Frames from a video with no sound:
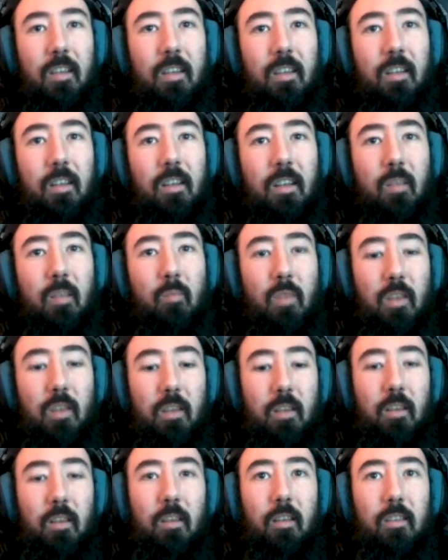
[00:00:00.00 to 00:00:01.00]
Let
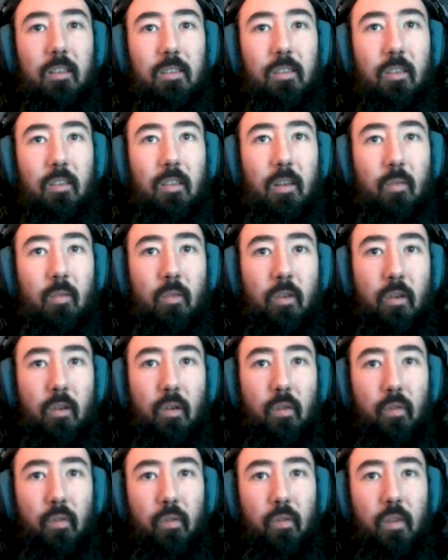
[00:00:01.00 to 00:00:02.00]
me turn that one
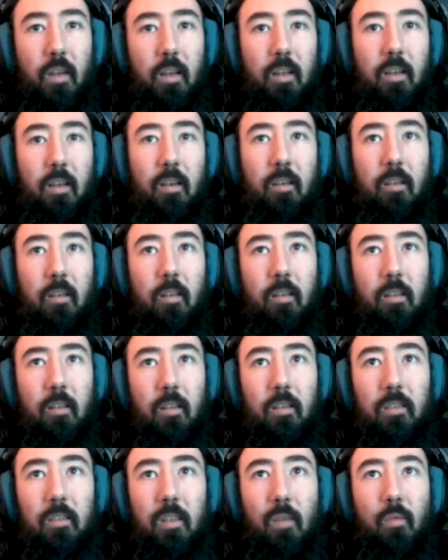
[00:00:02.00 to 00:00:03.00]
off and
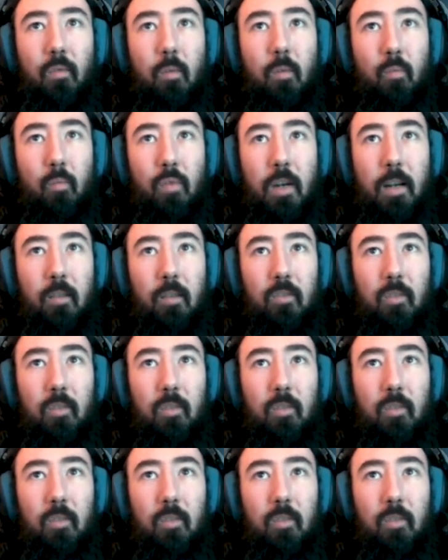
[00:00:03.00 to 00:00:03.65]
let's see if we can browse the